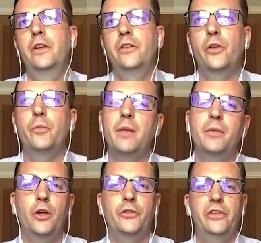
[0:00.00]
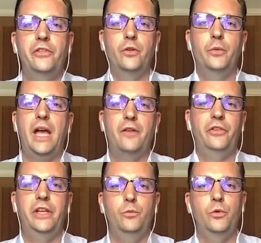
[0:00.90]
So maybe losses that we have
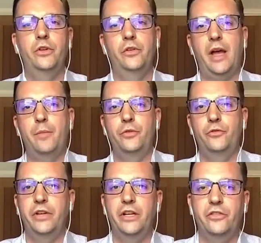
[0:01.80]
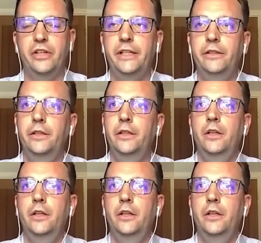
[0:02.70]
seen wouldn't have happened traditionally.